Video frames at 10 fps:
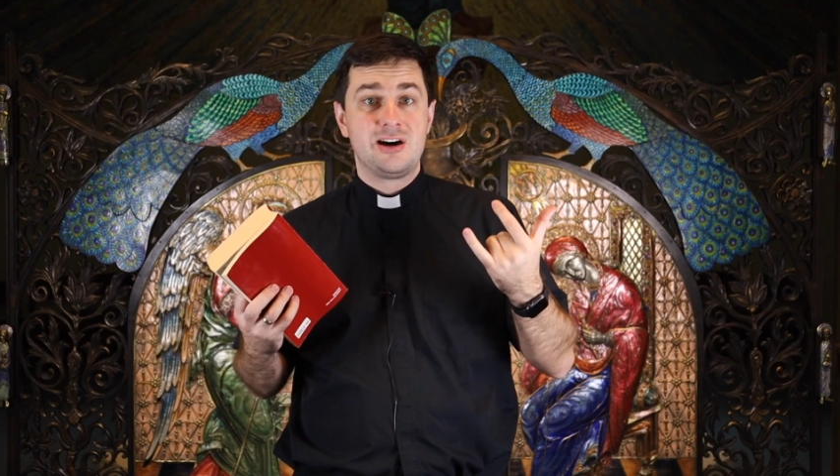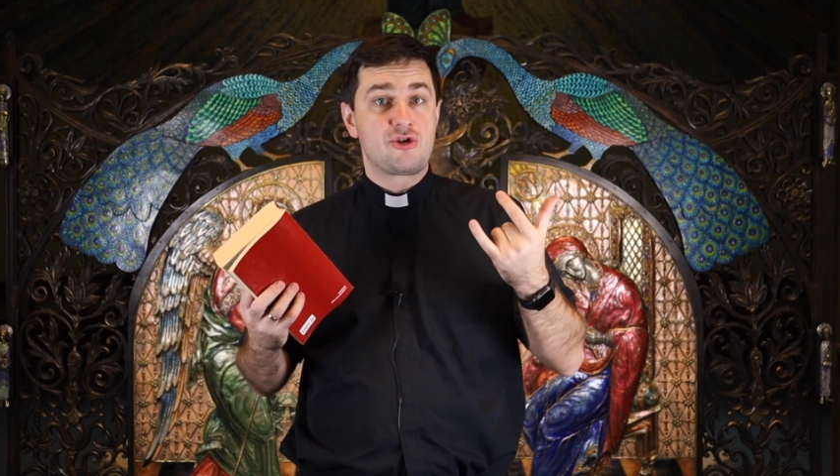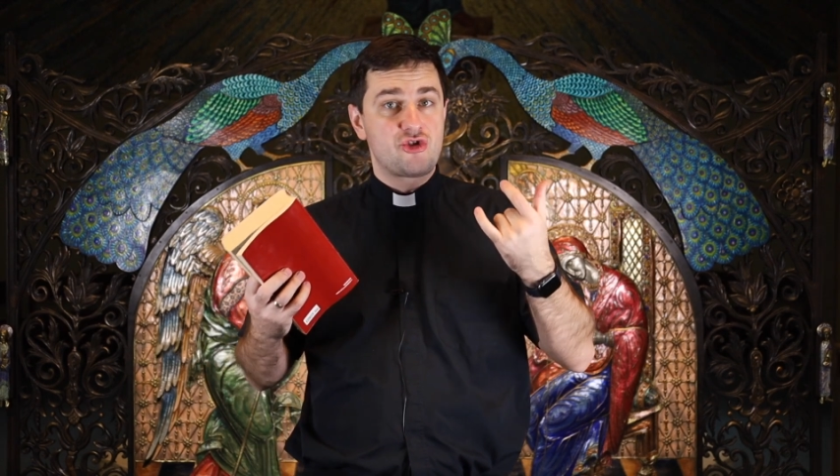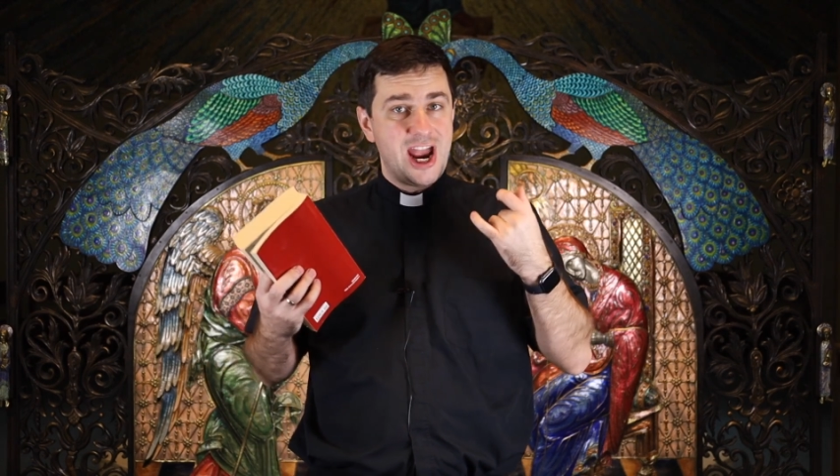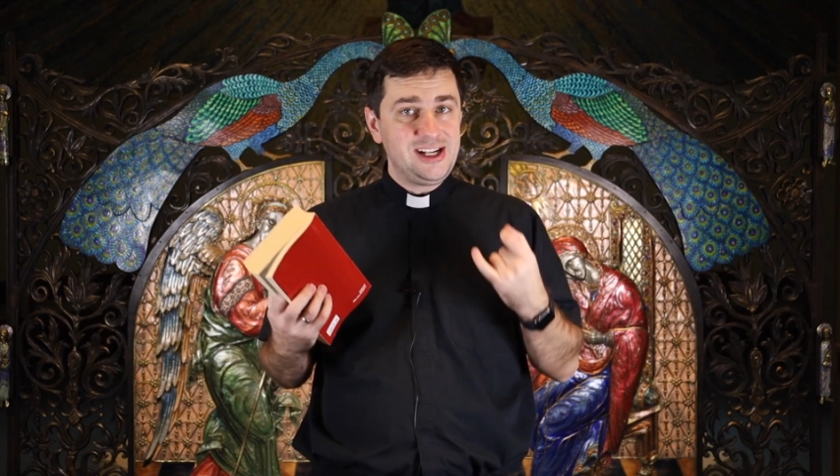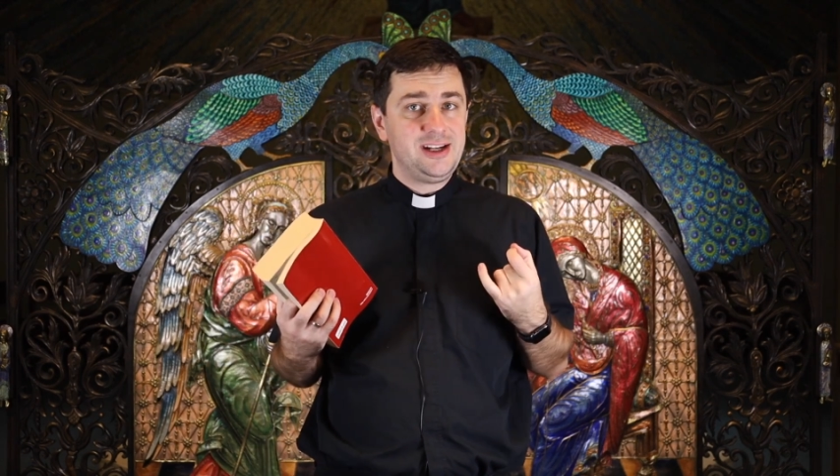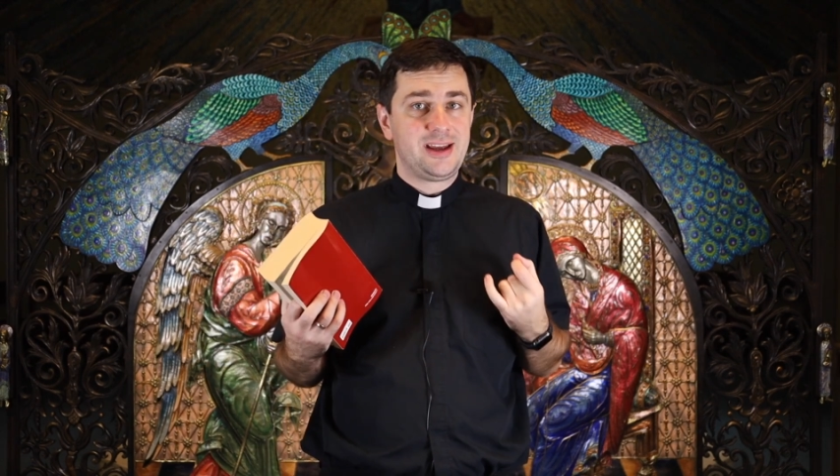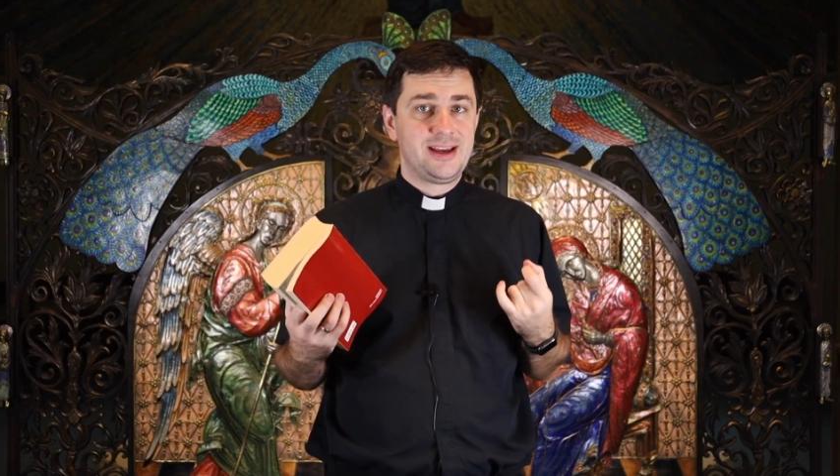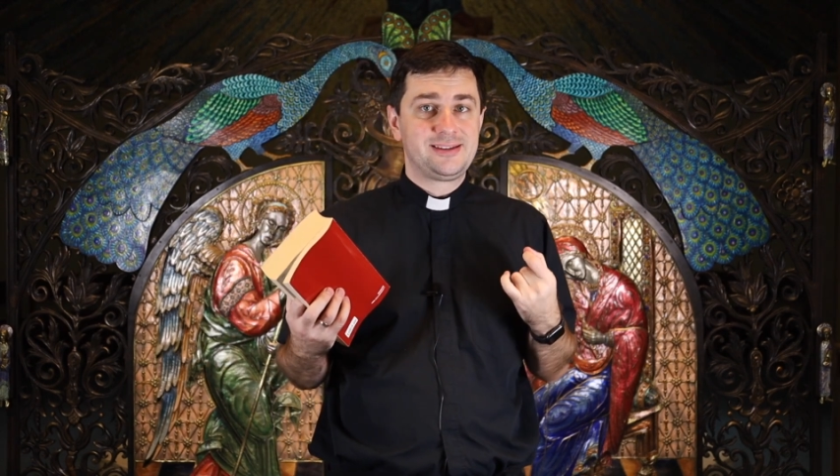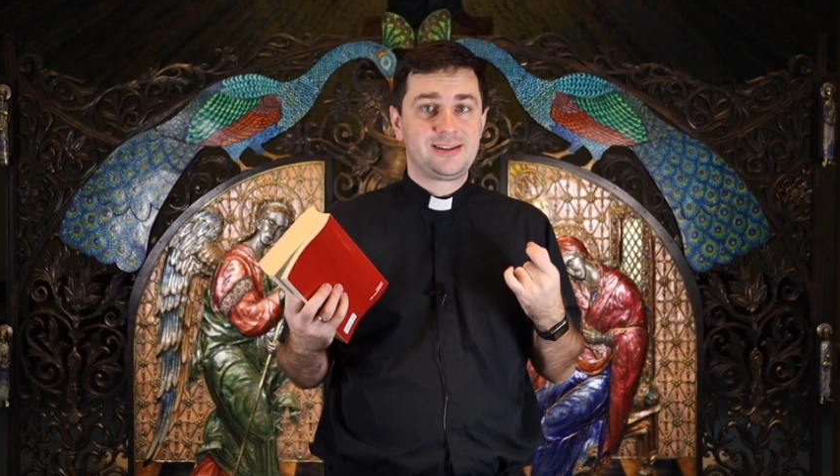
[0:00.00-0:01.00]

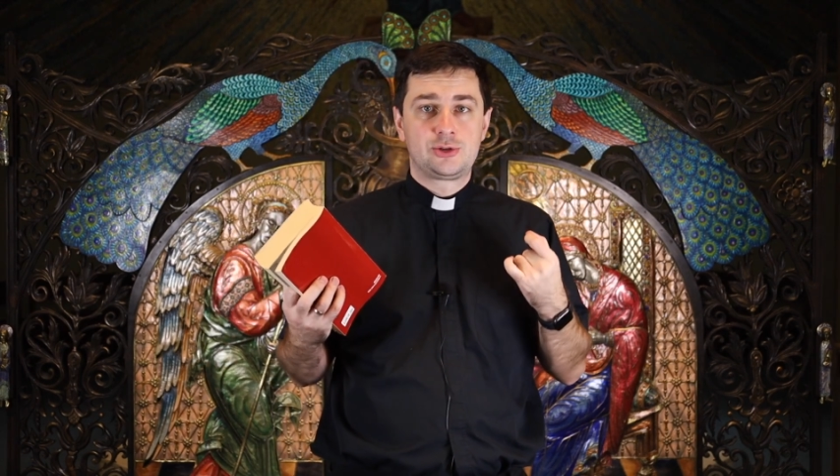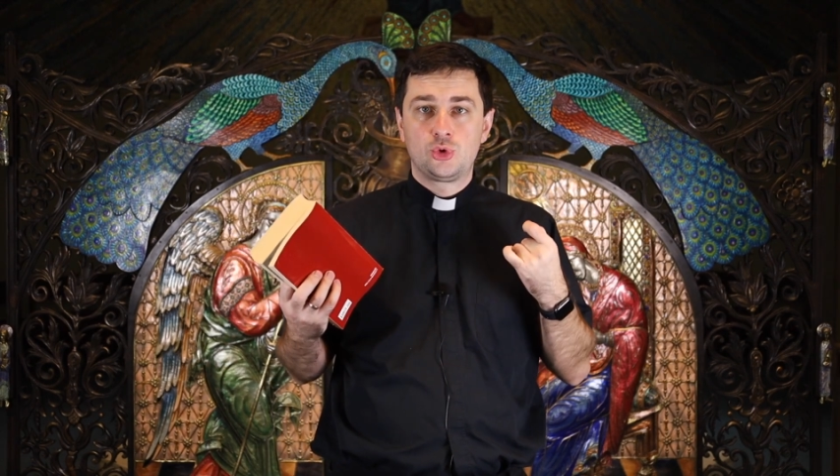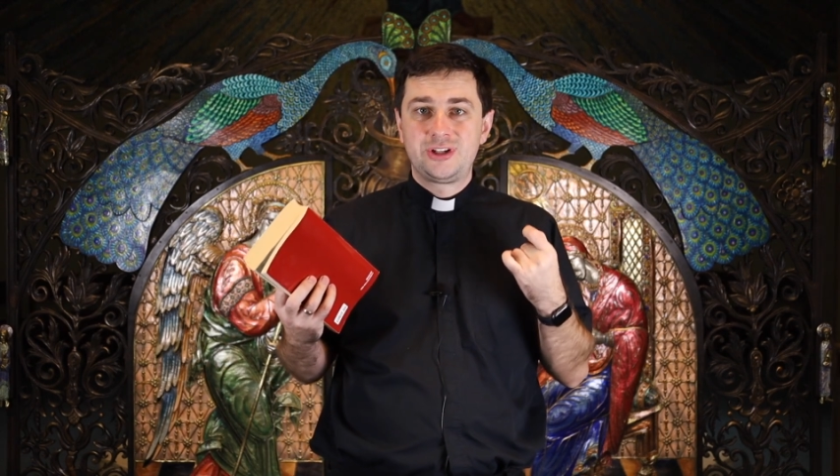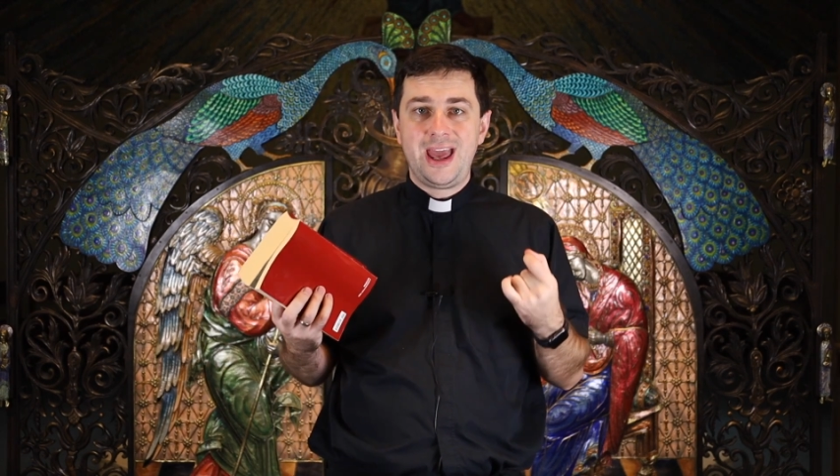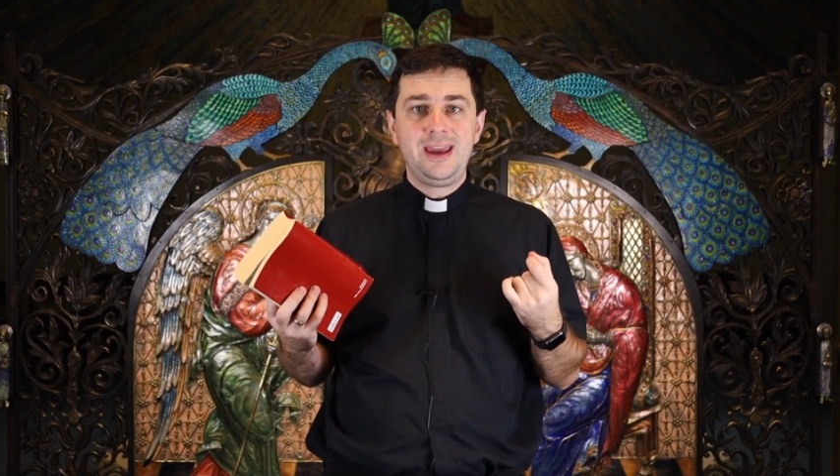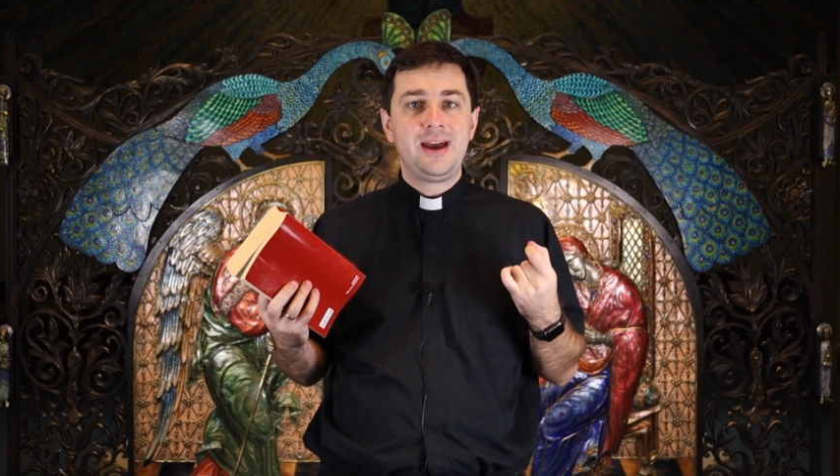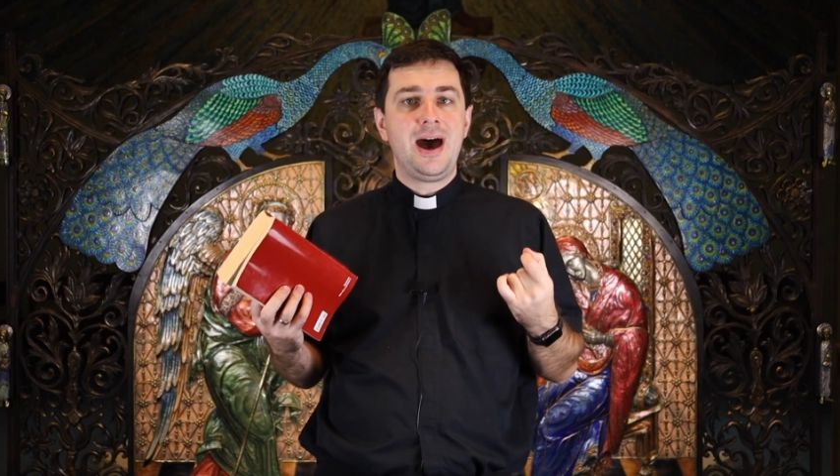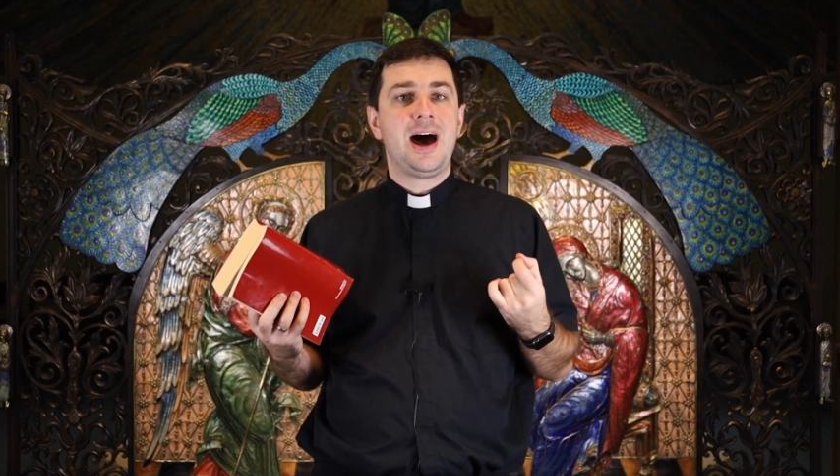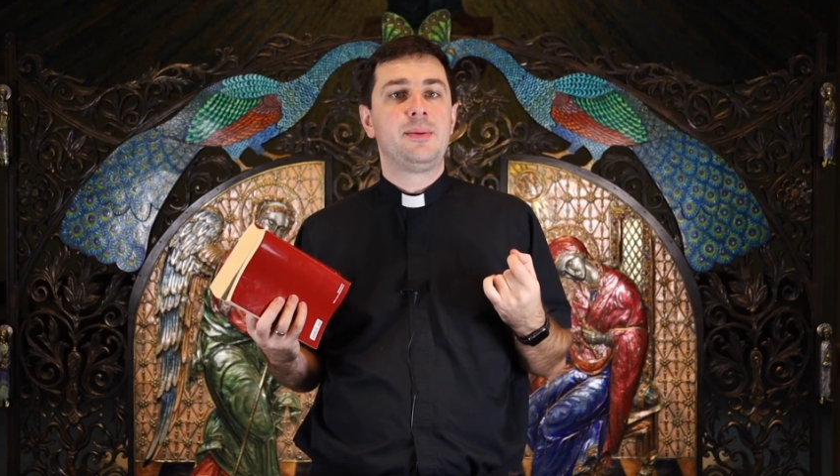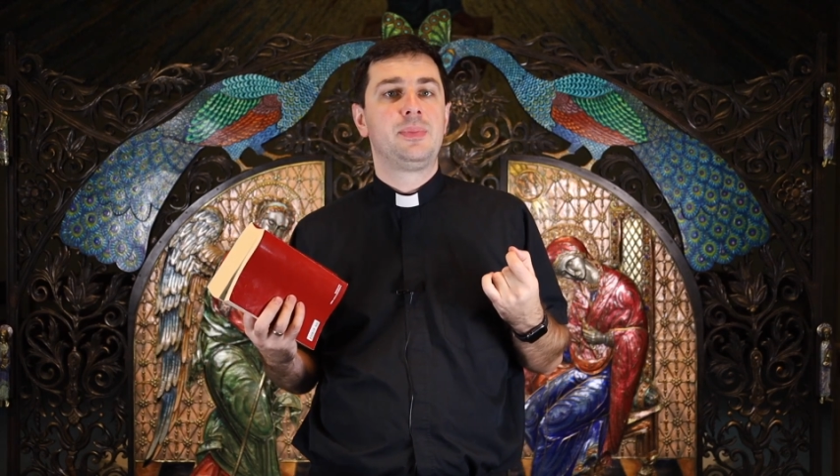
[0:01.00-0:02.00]
readiness to take
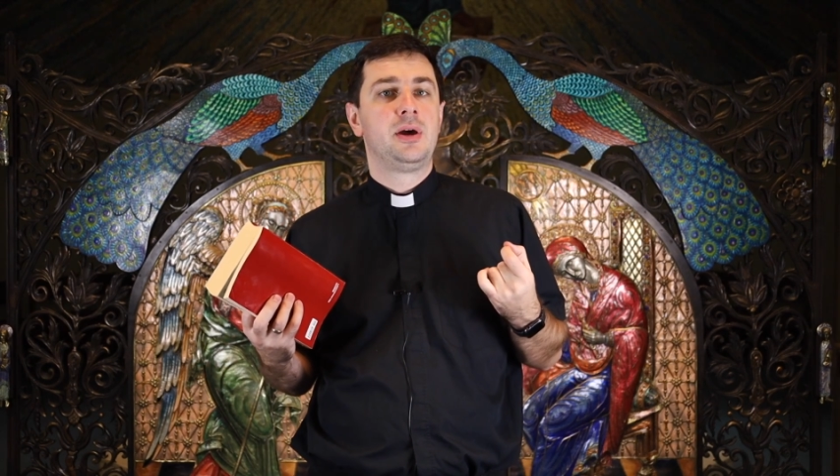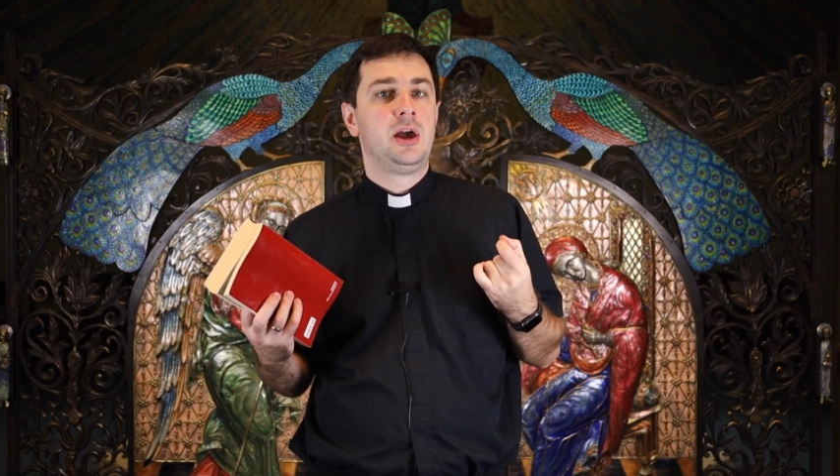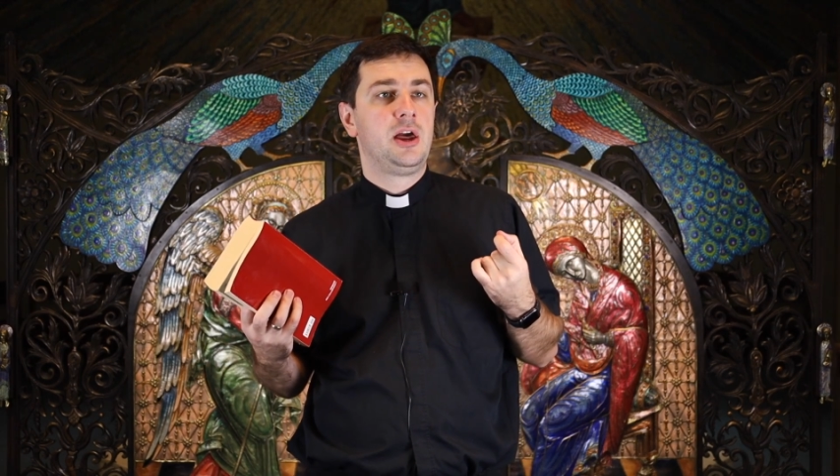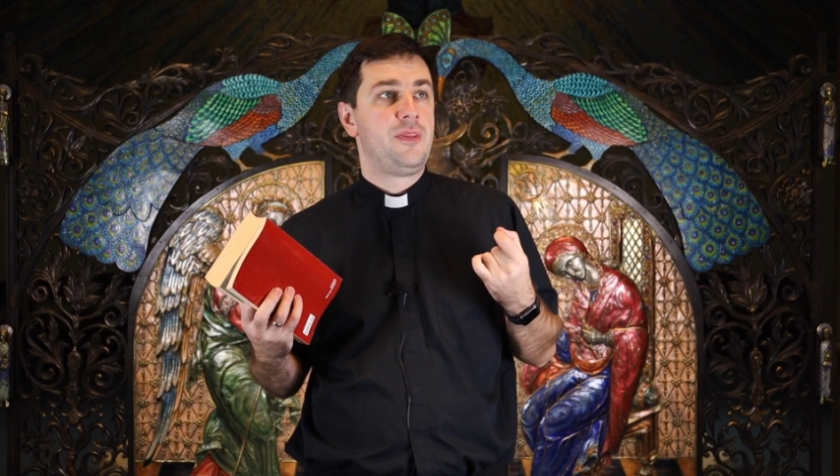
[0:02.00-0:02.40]
up